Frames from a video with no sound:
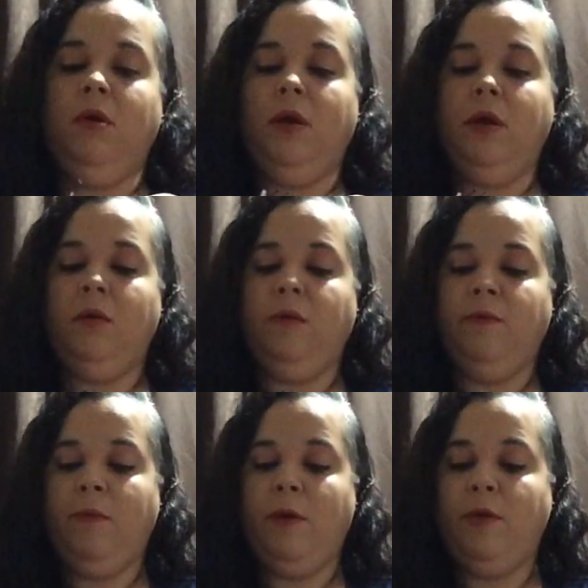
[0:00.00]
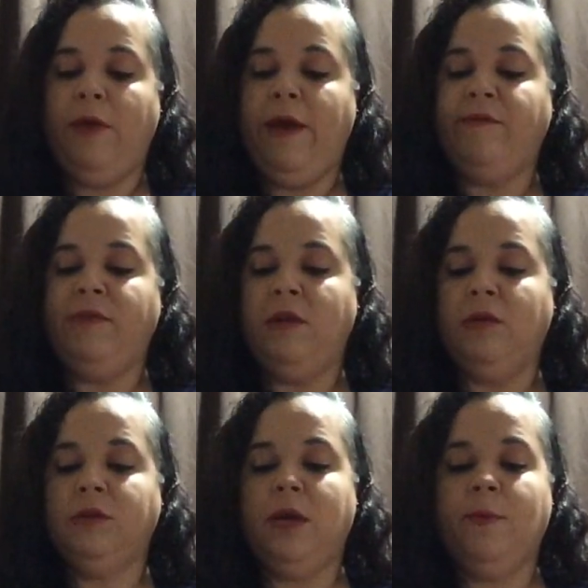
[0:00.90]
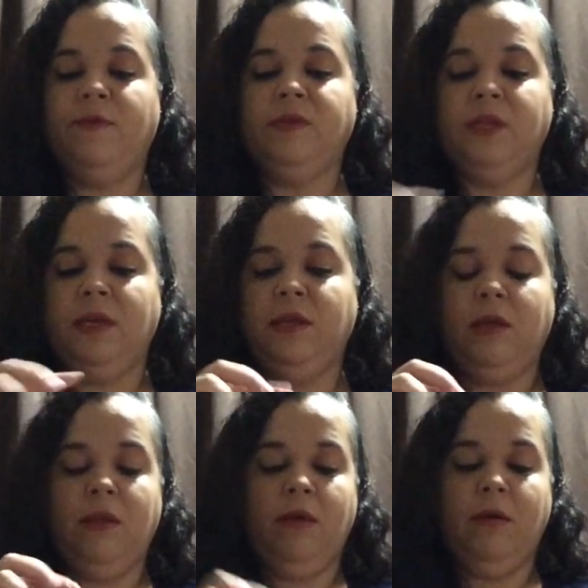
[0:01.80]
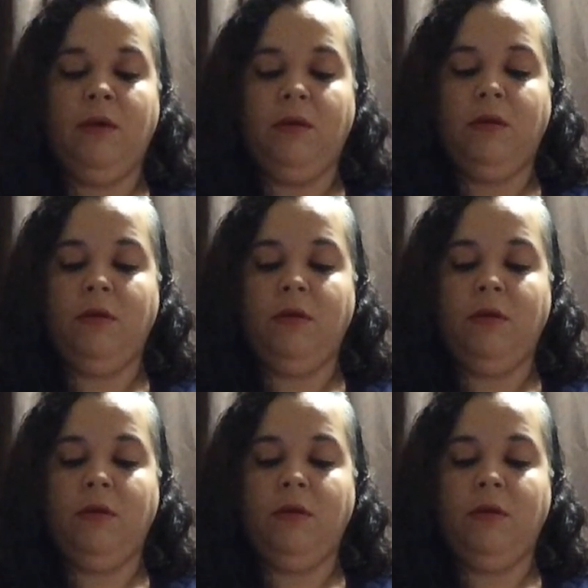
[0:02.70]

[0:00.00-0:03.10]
I don't even bother having it on top of his head like that.